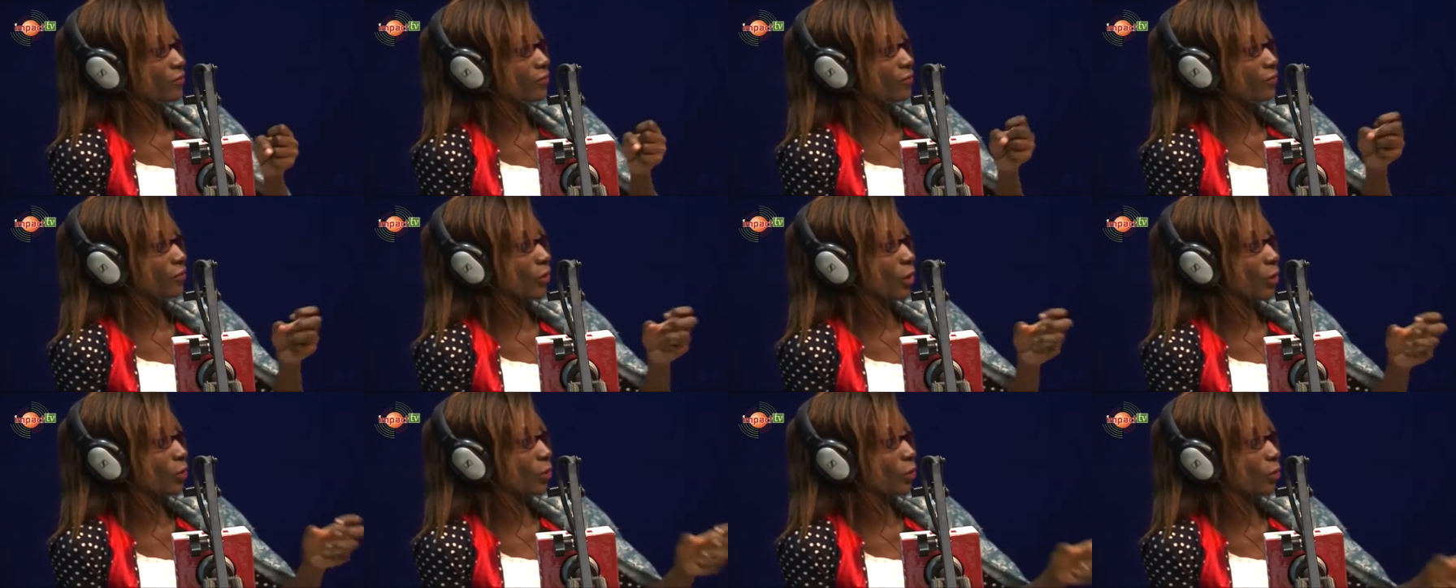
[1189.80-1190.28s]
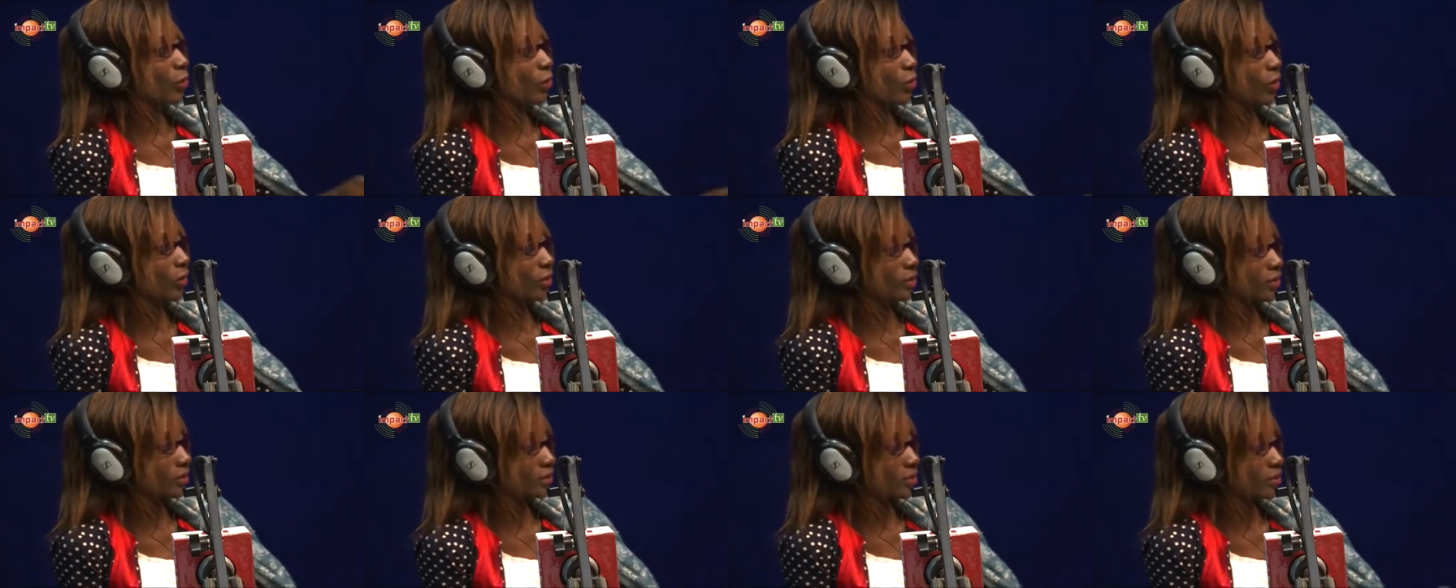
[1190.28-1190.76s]
follow
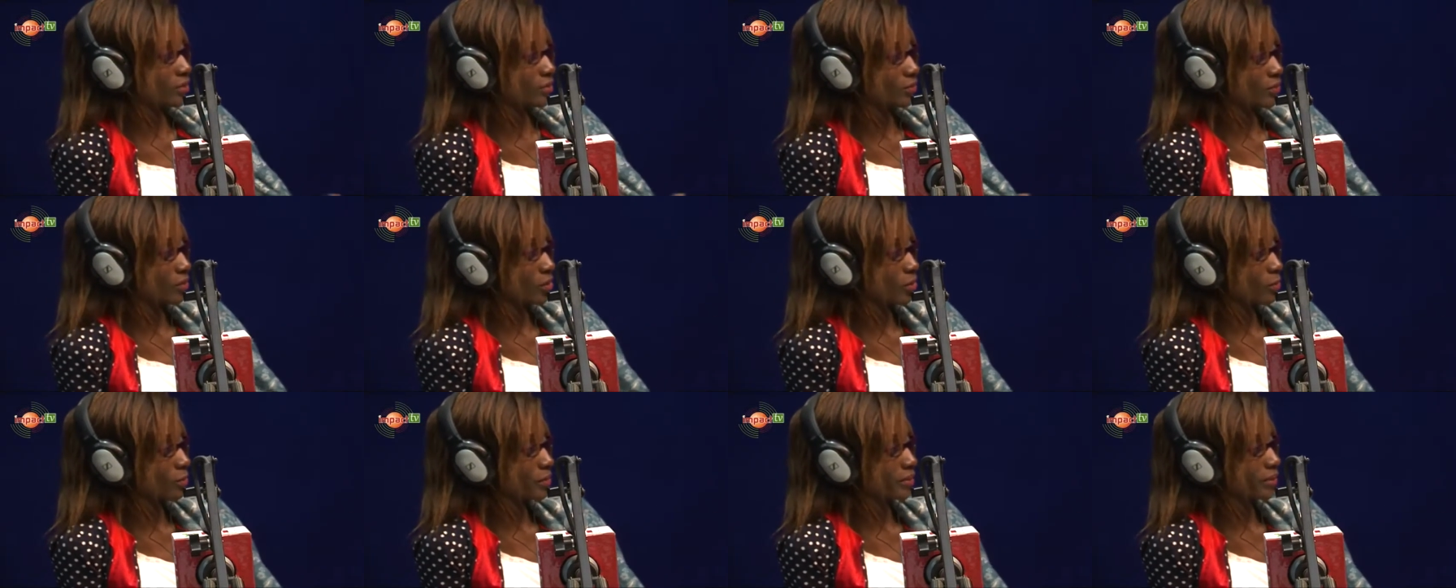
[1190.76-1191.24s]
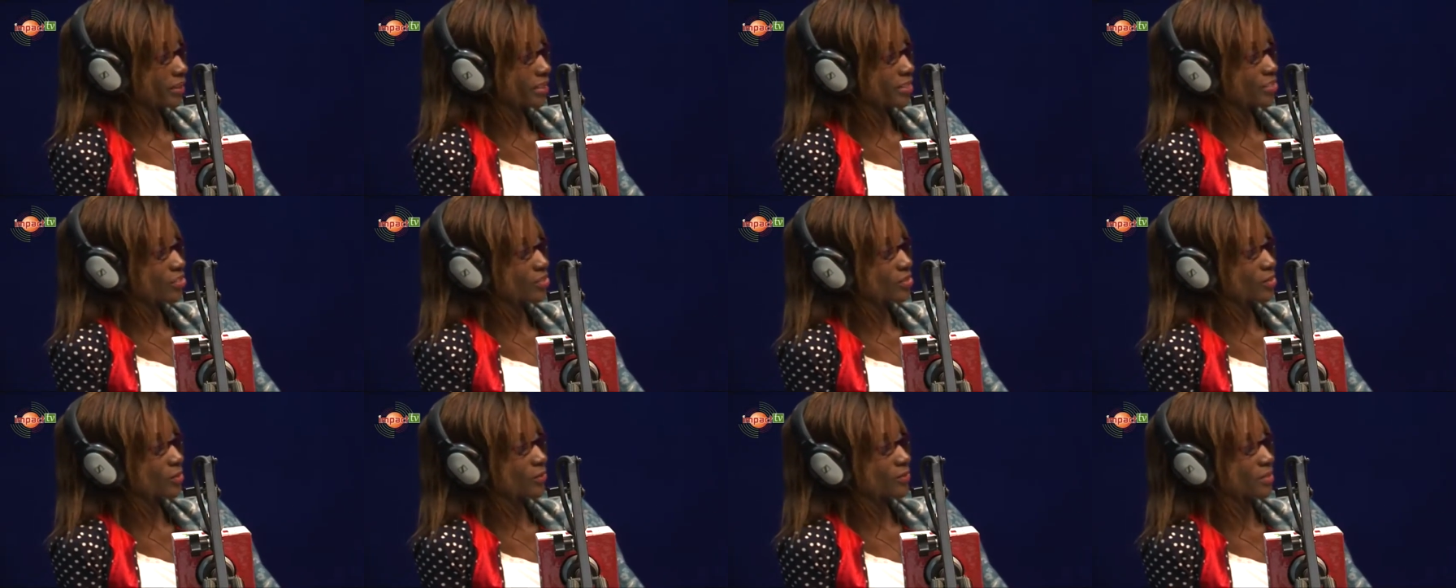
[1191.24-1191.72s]
on the
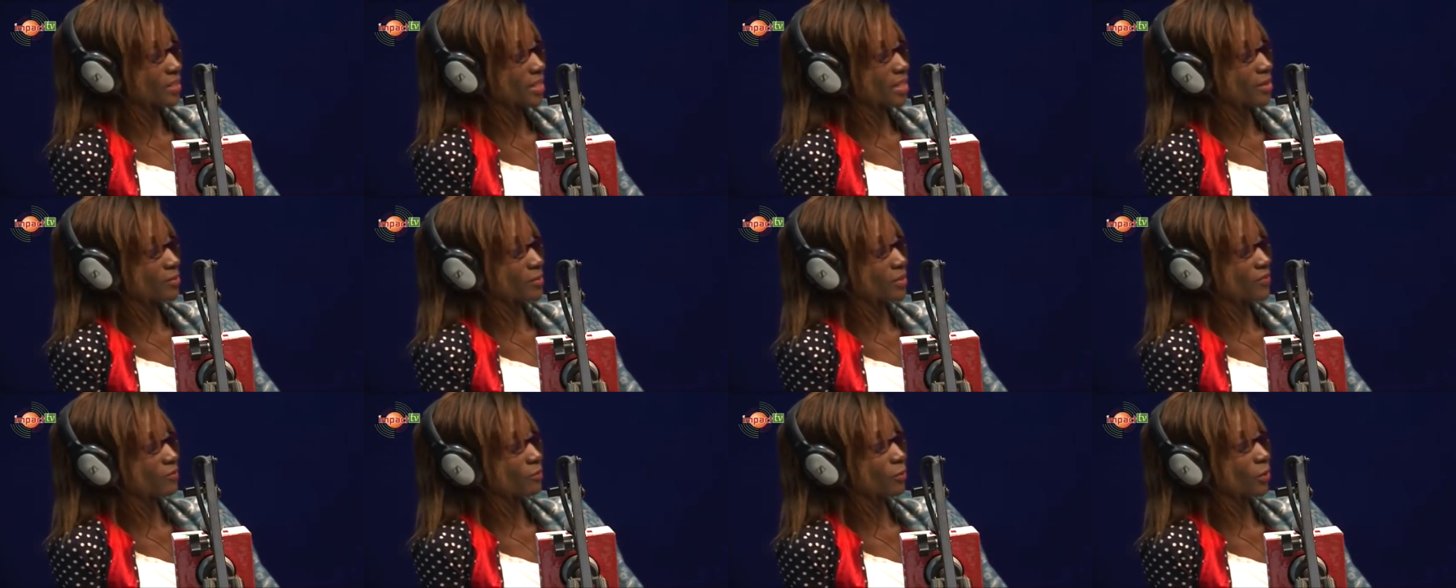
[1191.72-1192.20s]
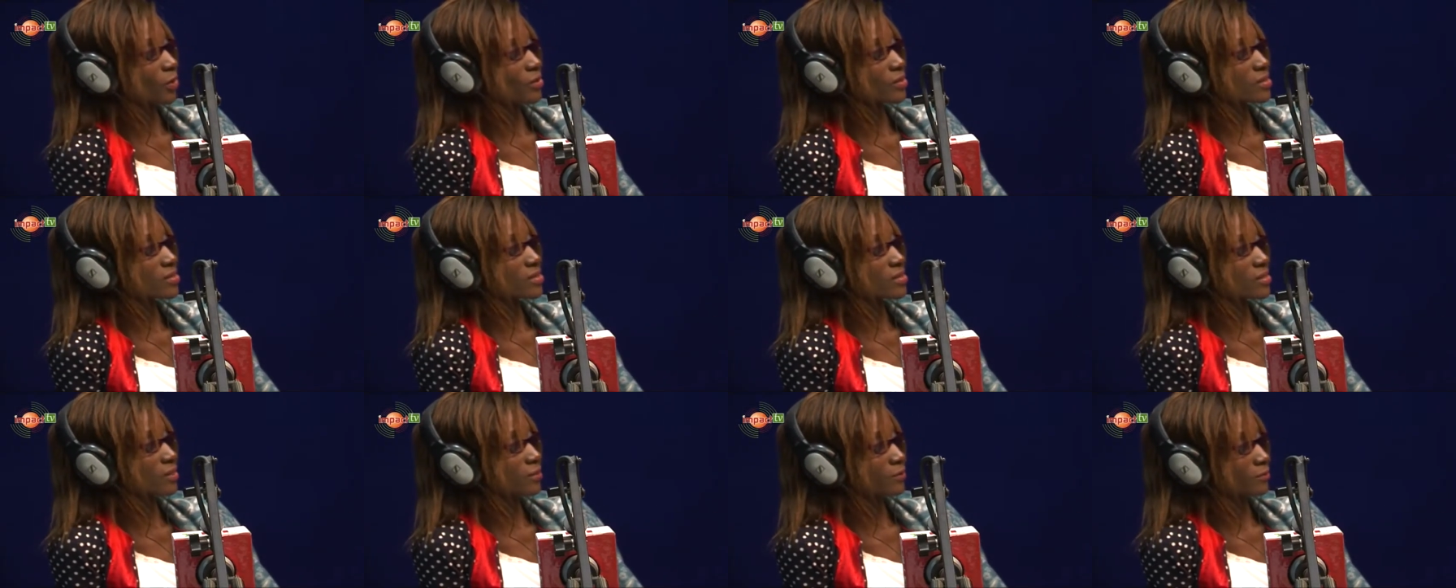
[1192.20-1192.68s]
recommendation of the IMF
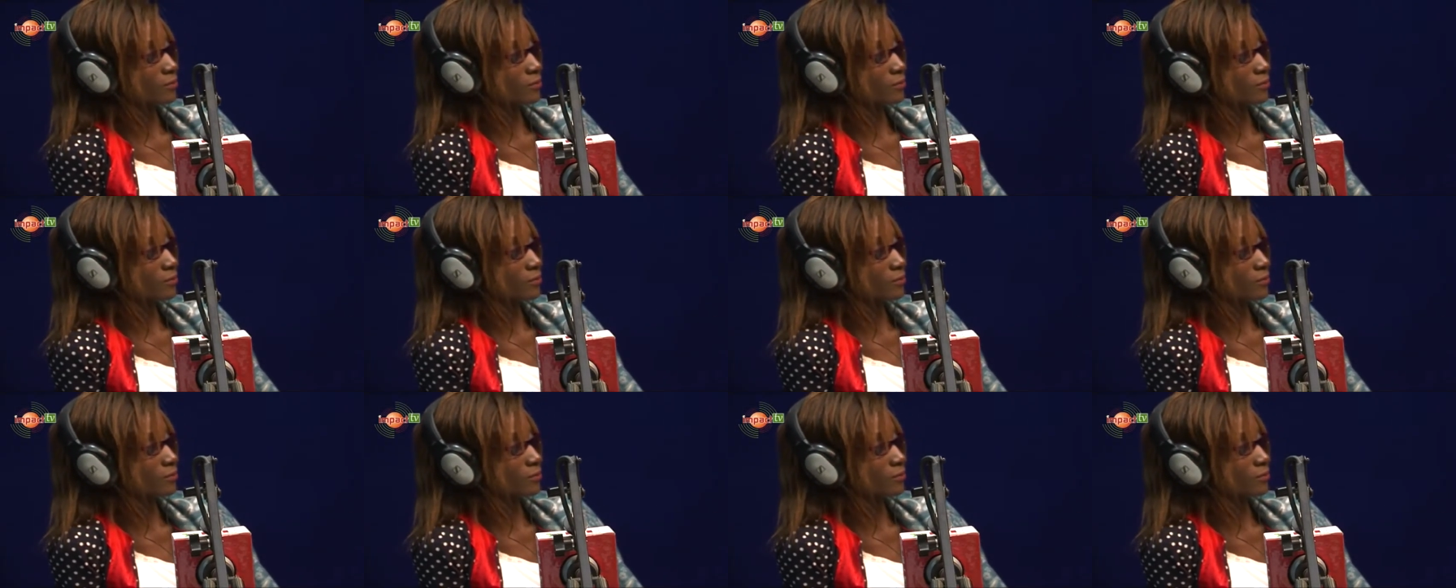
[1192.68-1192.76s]
boss?